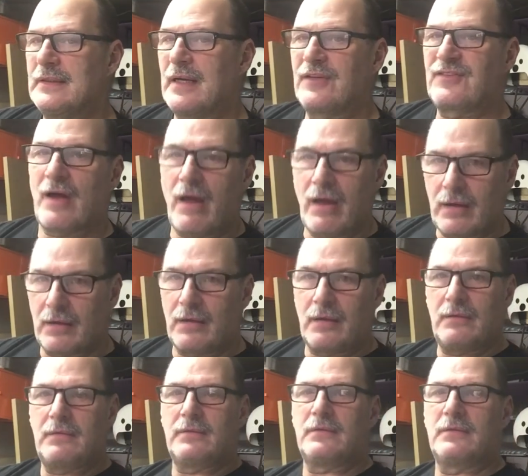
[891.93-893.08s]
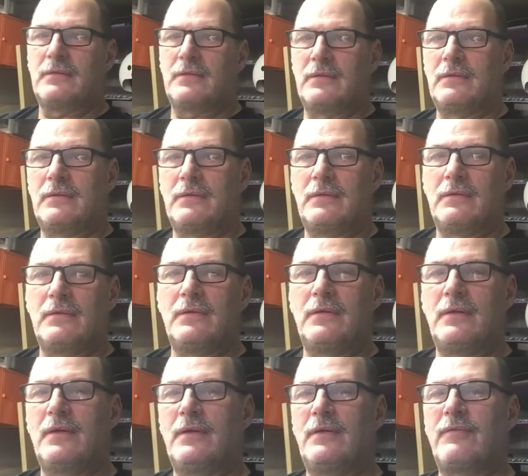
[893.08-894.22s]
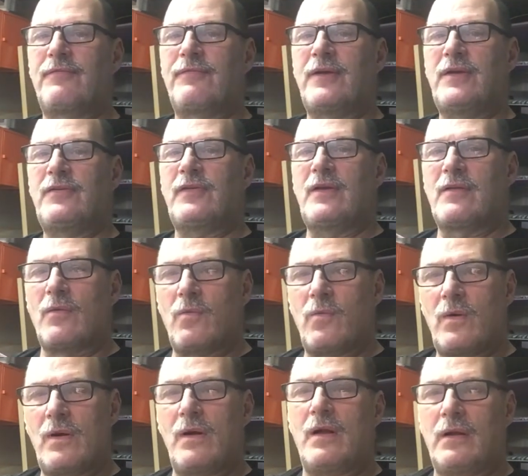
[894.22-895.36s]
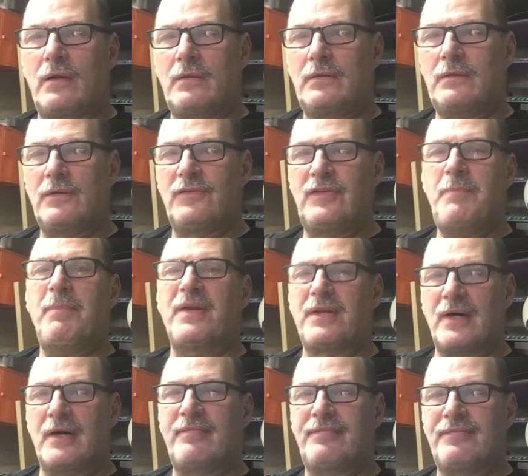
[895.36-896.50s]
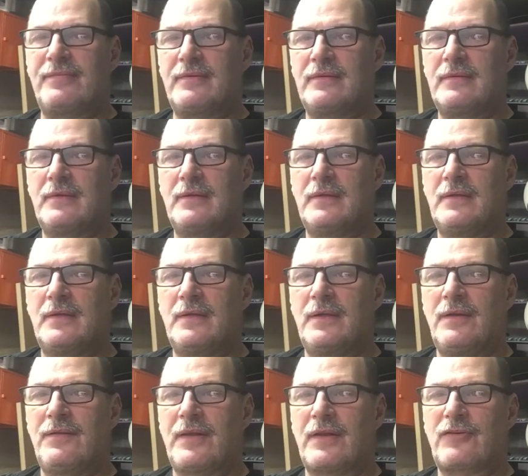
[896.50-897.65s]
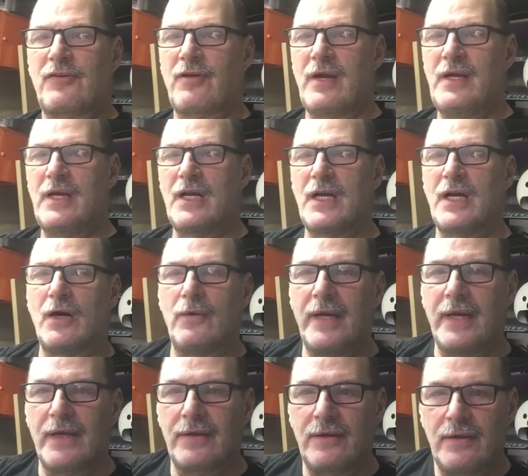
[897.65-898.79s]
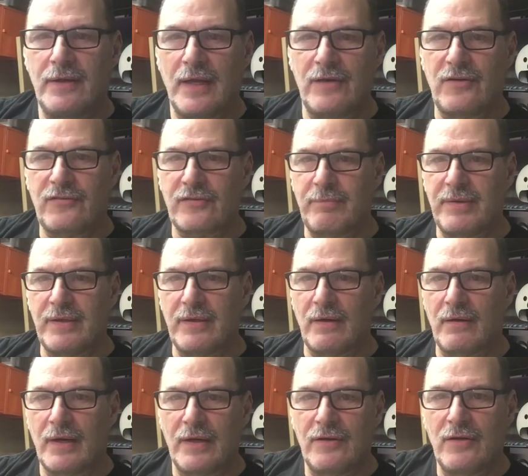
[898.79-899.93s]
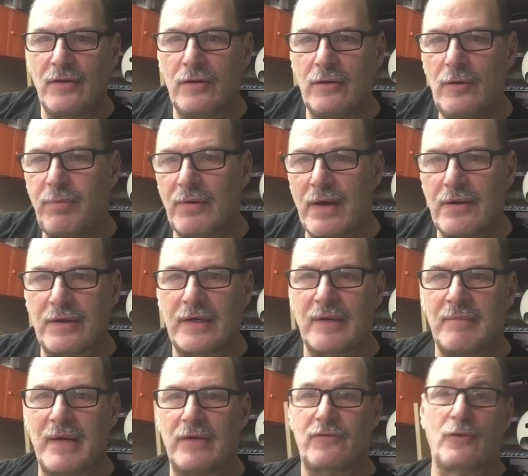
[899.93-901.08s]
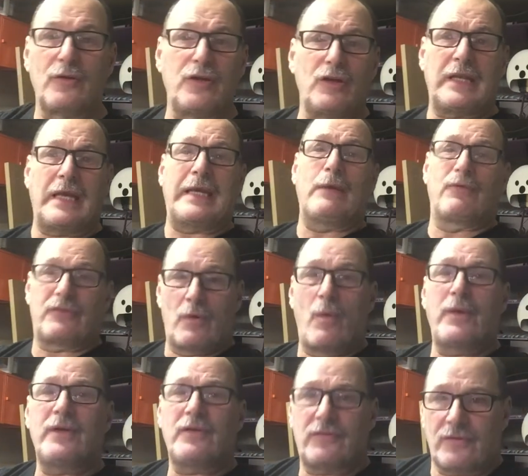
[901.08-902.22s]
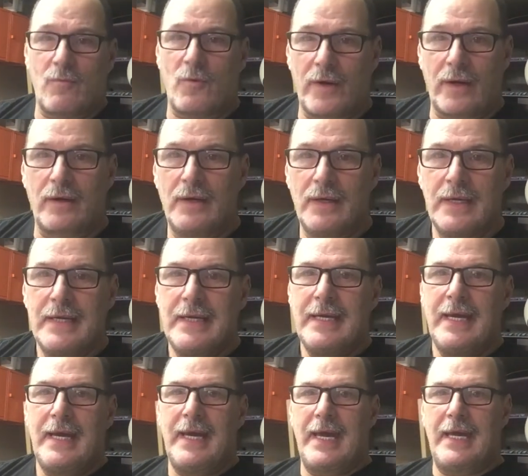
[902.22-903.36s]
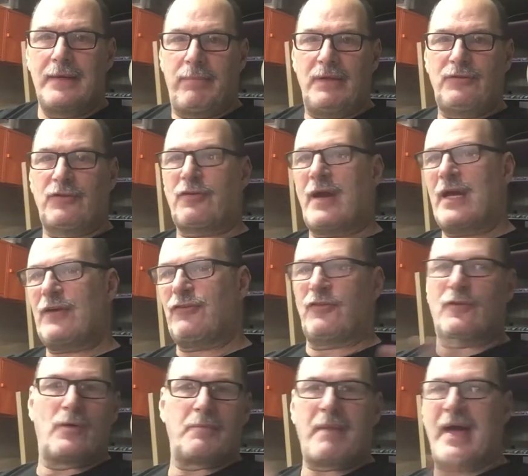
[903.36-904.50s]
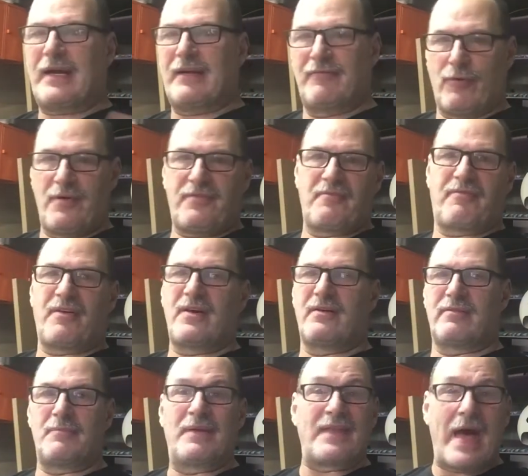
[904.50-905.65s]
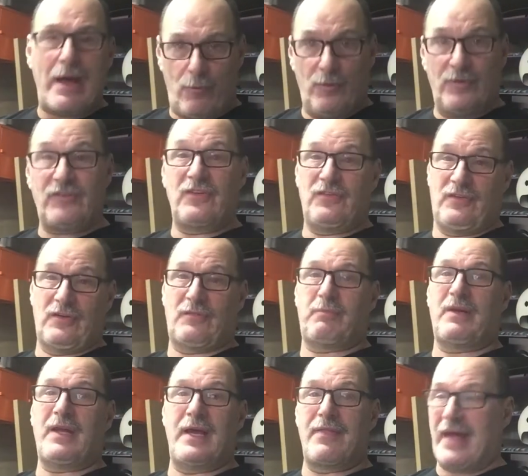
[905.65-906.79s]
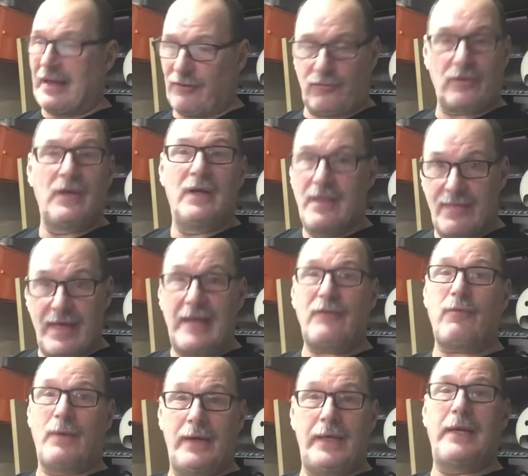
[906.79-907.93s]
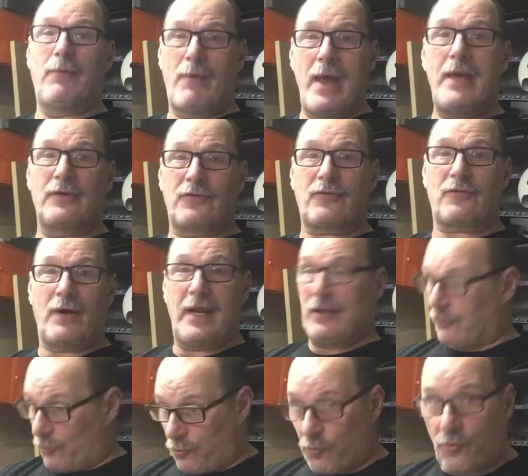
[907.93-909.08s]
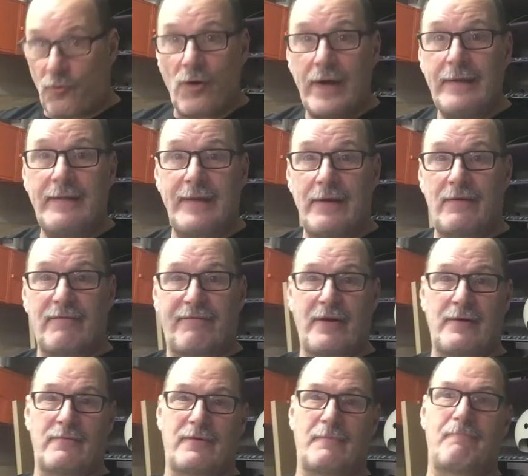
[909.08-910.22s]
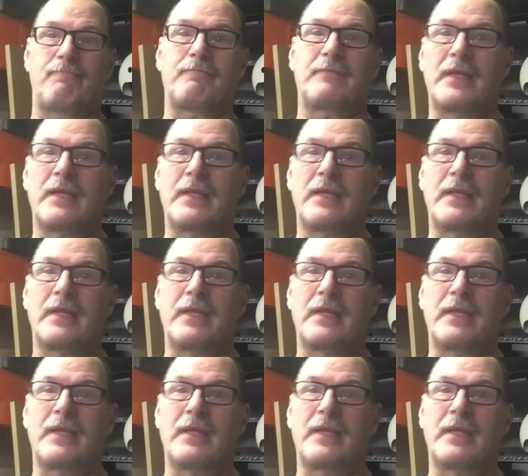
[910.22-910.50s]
a tunnel facing the wall deep enough that the train can go in and disappear, loop around and come out. So it like it was going somewhere. And a bunch of tracks just going back and forth in front of him, and that was his display. That's where he ran his trains, right there in front of him.